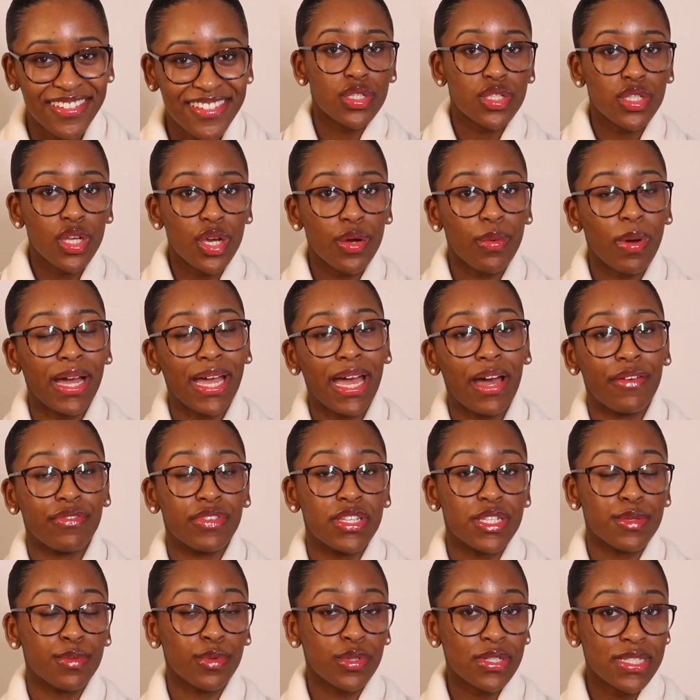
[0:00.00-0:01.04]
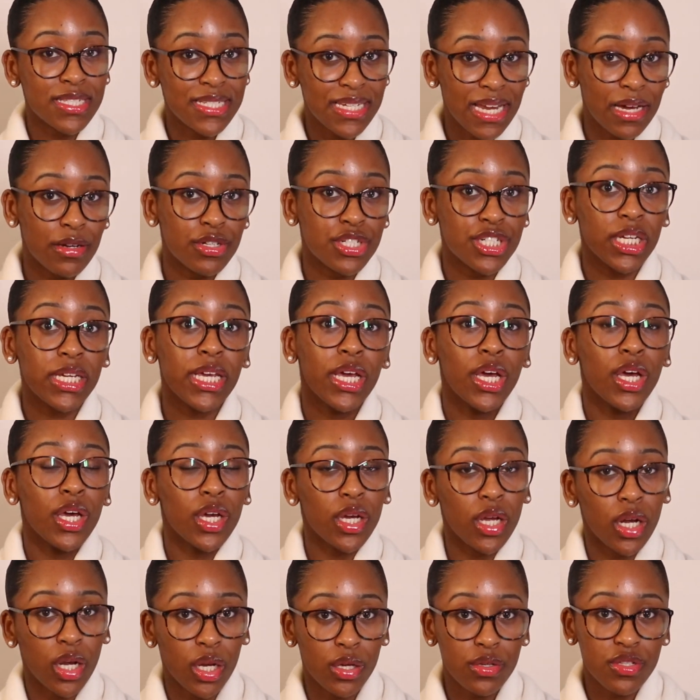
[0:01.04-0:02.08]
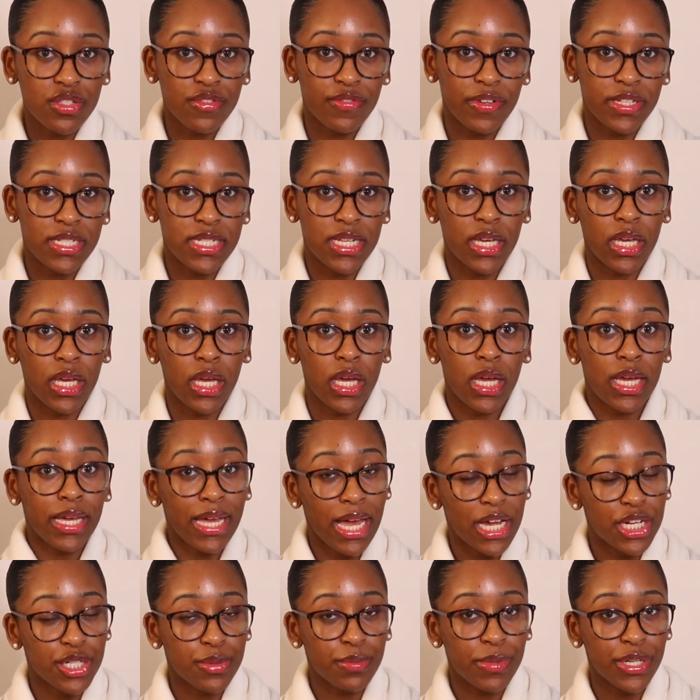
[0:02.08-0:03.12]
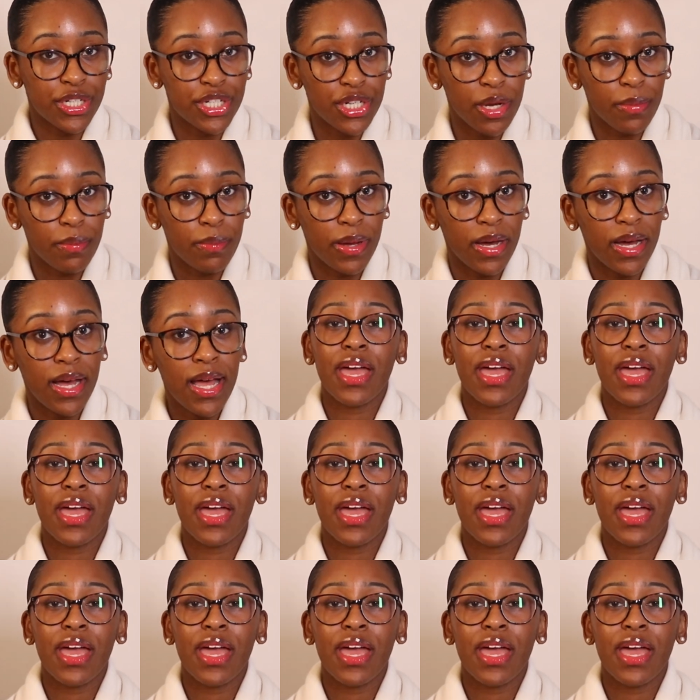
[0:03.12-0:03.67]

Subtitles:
So I have this more slouchy, close-fitting cashmere jumper,